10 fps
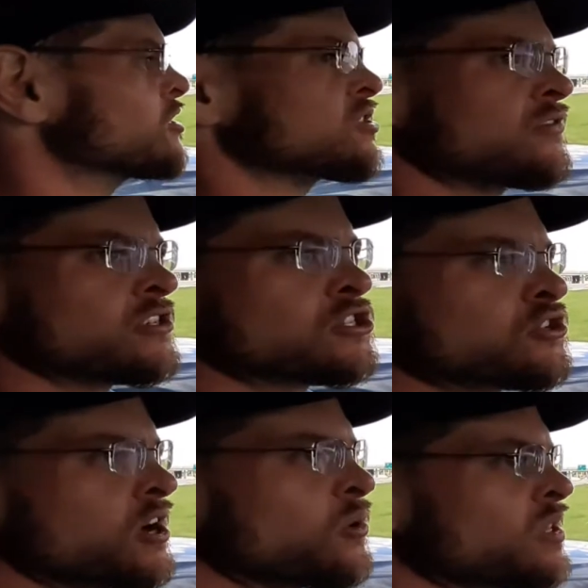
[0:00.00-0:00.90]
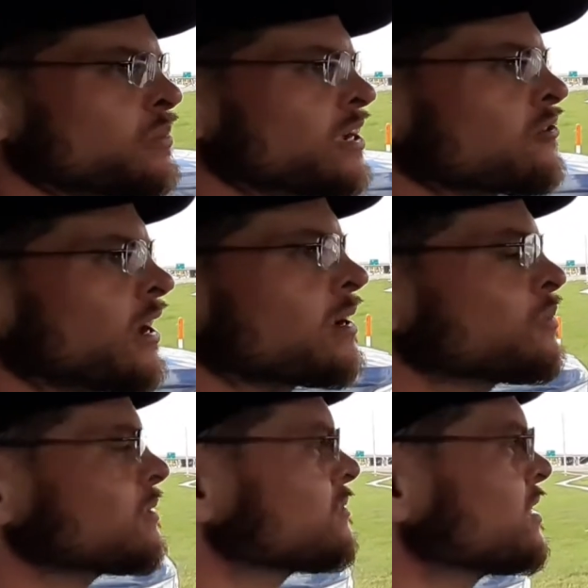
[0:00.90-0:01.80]
service truck with a big ramp,
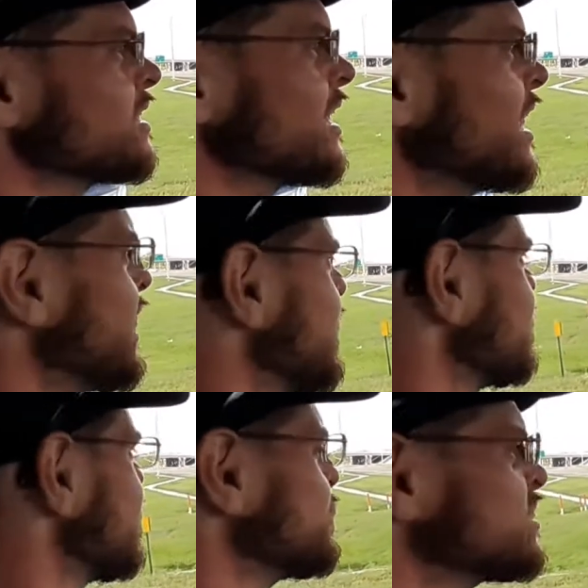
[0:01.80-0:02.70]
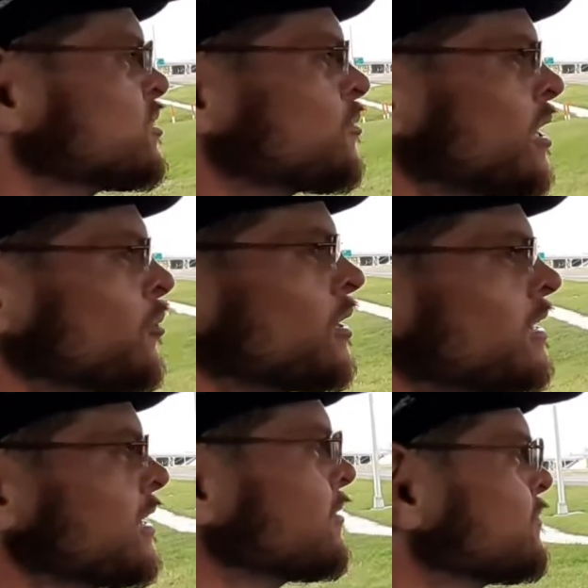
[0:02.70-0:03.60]
and this is what I want
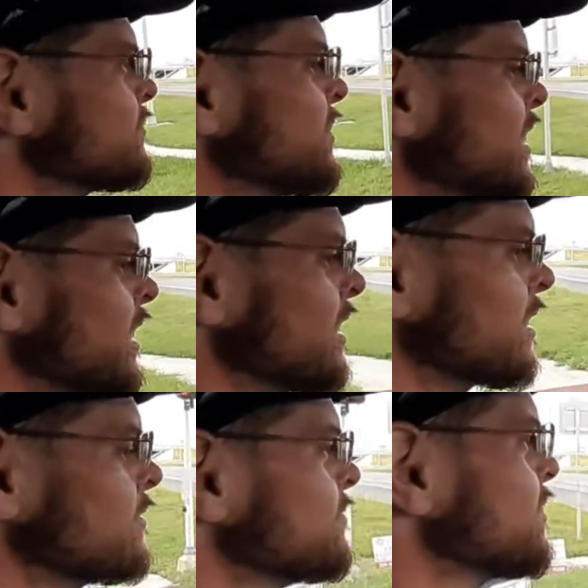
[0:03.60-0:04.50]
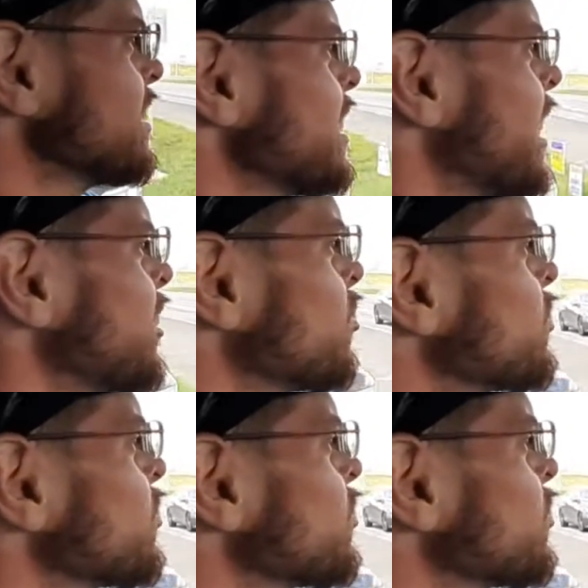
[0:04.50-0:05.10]
now. I like it. I don't